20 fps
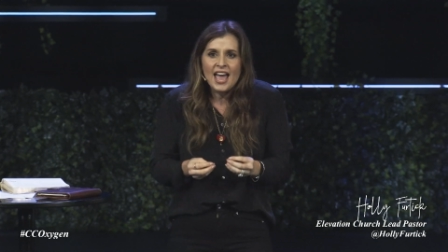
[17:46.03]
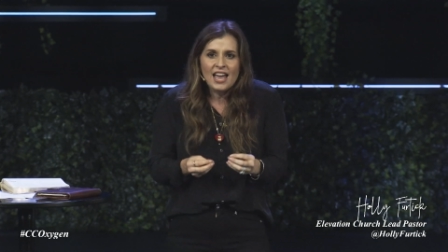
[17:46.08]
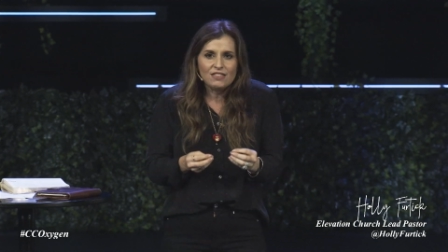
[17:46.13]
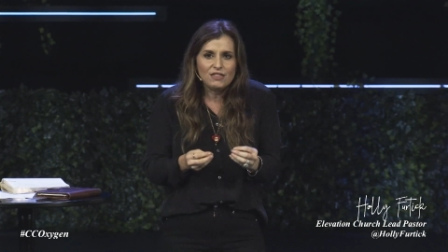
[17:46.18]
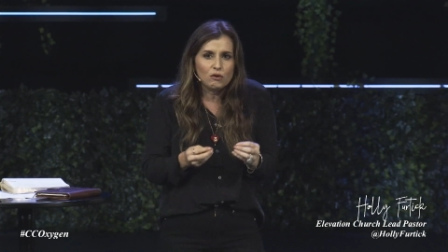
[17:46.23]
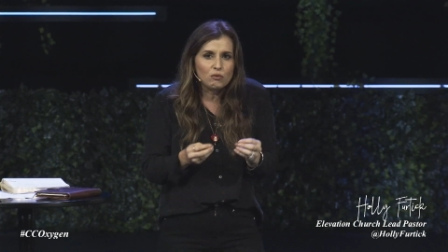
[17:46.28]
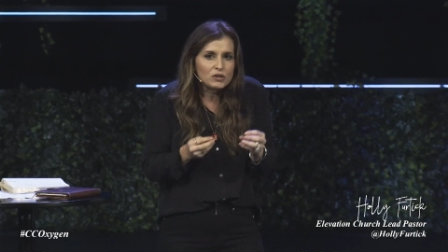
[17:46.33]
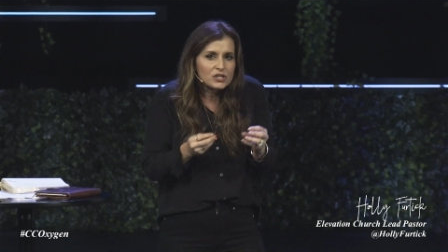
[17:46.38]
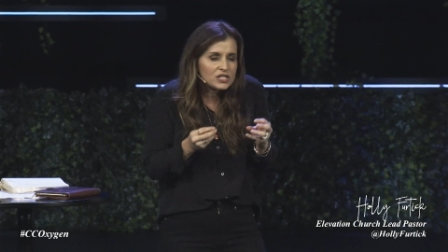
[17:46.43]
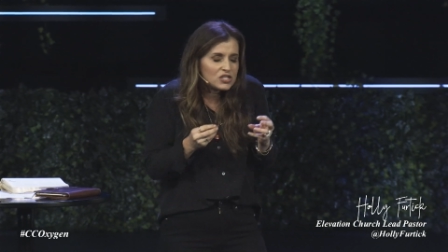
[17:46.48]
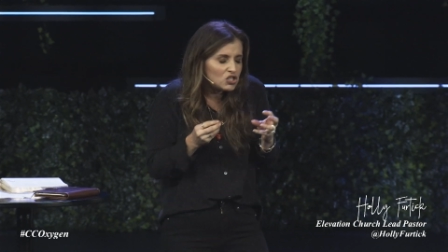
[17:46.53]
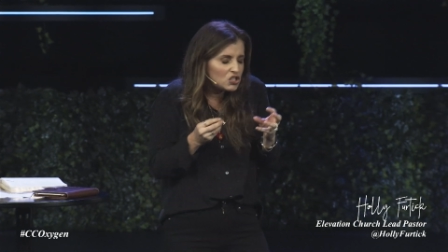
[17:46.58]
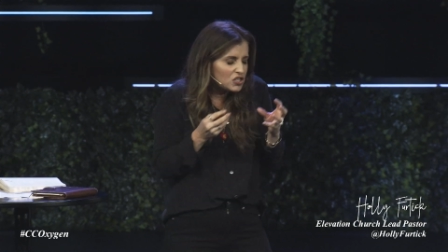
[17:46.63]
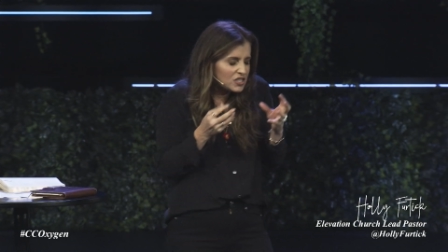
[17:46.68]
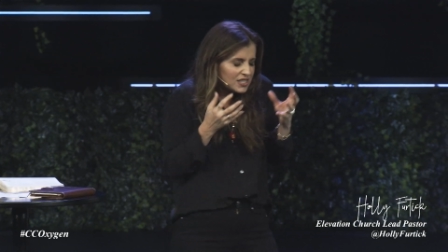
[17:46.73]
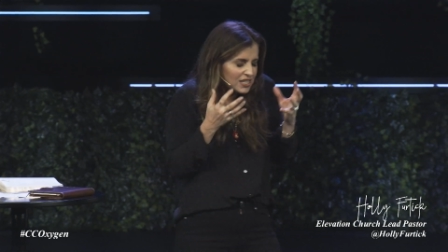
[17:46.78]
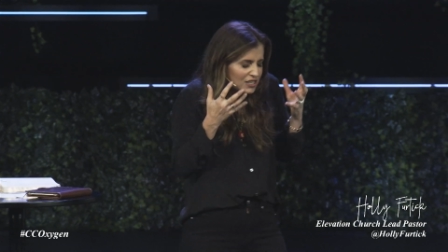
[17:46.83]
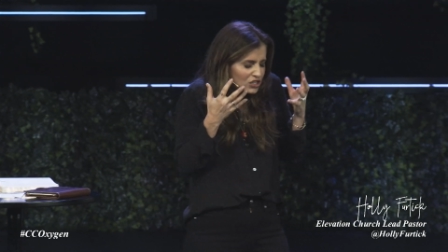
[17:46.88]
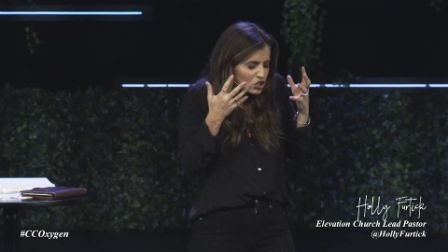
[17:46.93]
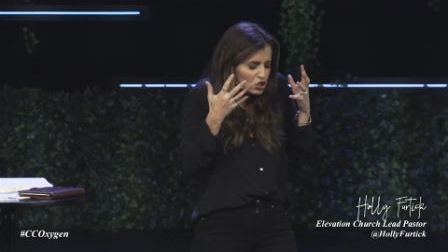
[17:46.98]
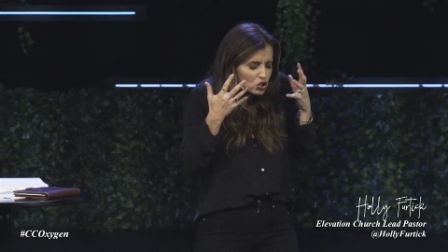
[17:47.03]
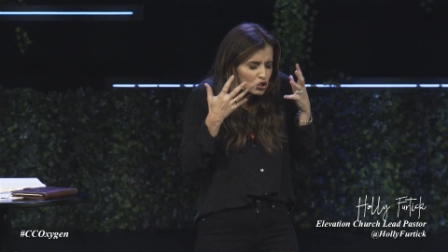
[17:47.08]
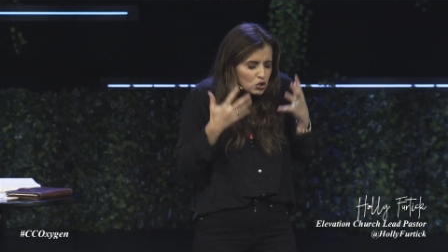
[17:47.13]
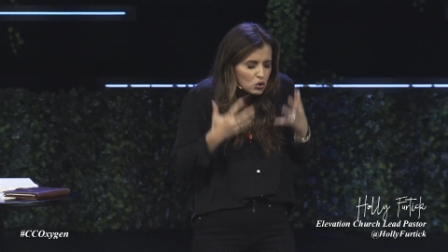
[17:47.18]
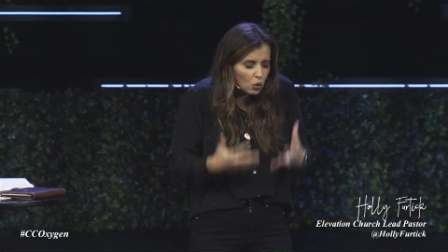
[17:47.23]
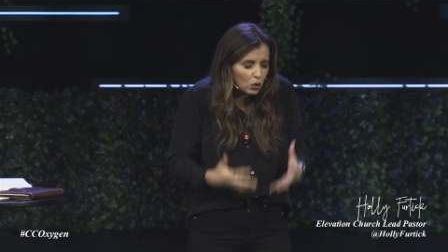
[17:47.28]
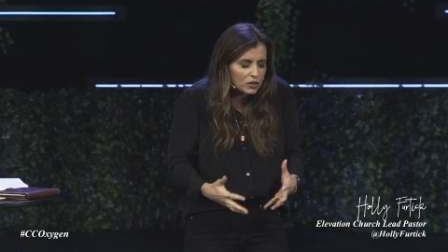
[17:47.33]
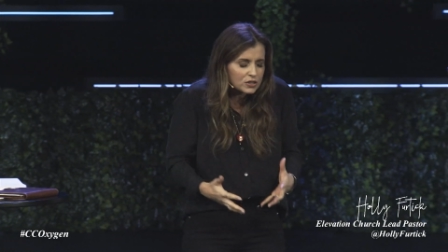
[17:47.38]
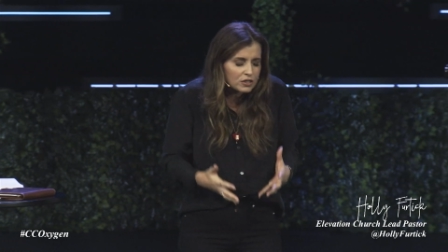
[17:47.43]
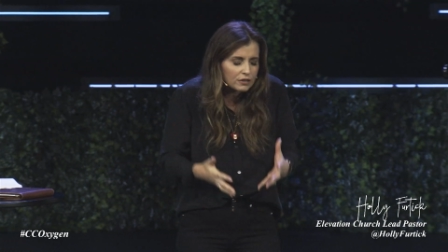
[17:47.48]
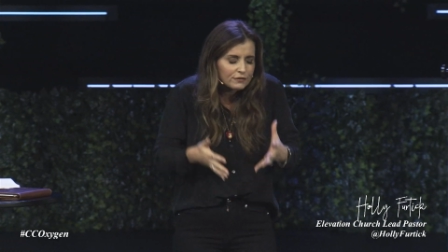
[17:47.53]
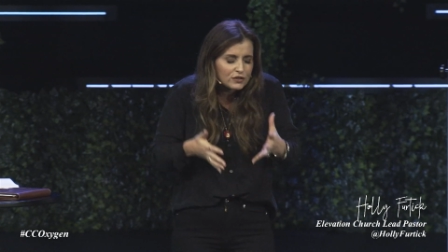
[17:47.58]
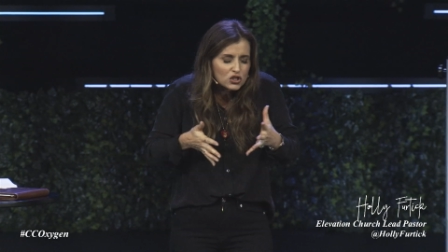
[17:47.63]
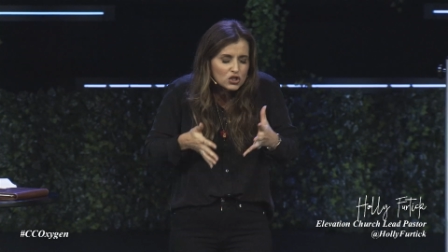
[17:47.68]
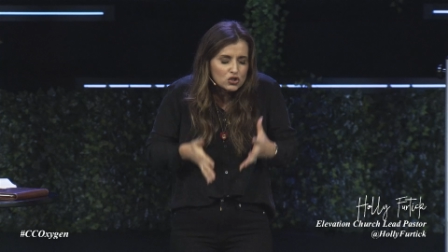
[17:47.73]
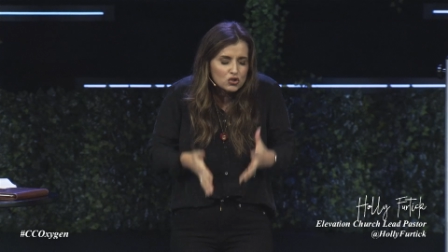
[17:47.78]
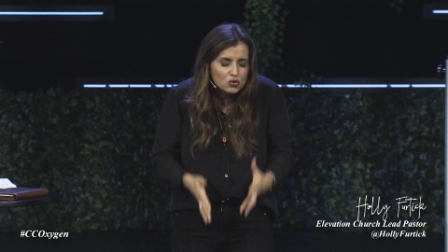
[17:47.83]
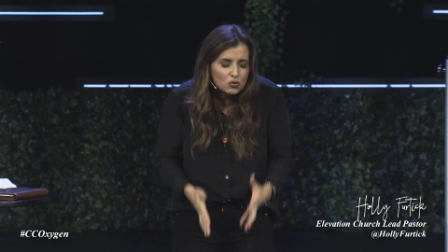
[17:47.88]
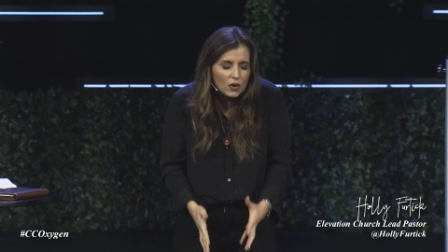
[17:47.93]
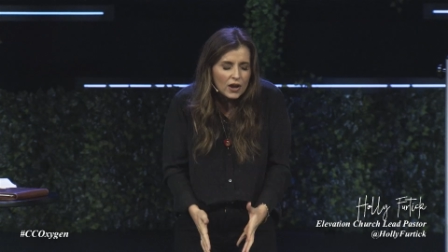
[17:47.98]
There was just this source of
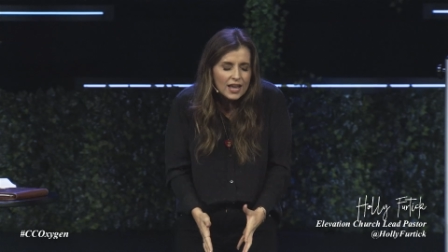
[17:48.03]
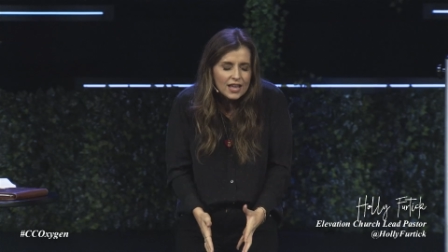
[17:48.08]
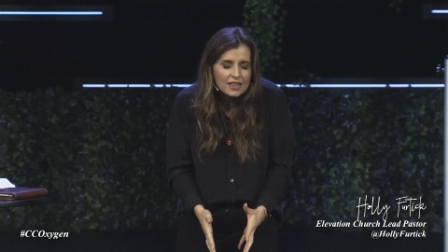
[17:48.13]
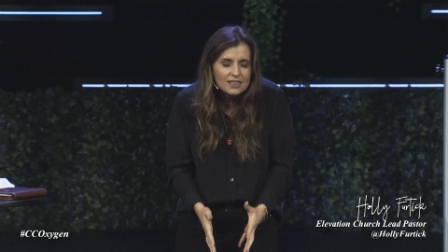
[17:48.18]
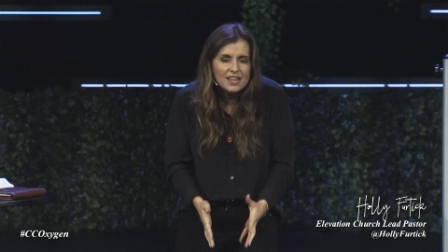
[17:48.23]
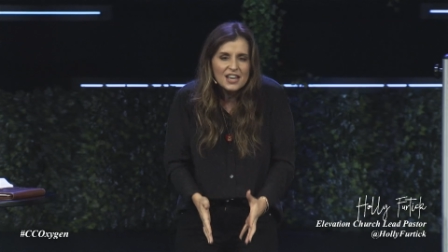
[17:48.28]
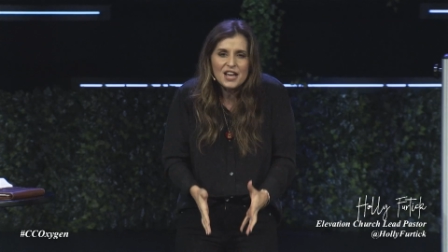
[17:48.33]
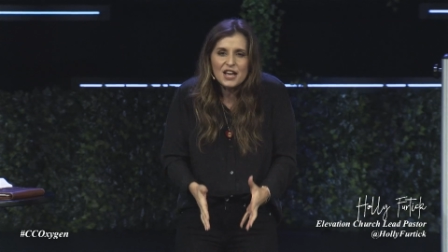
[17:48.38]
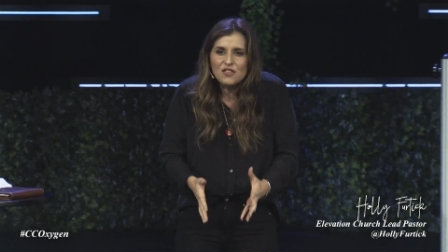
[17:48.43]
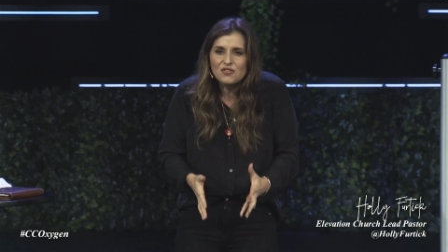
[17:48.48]
strength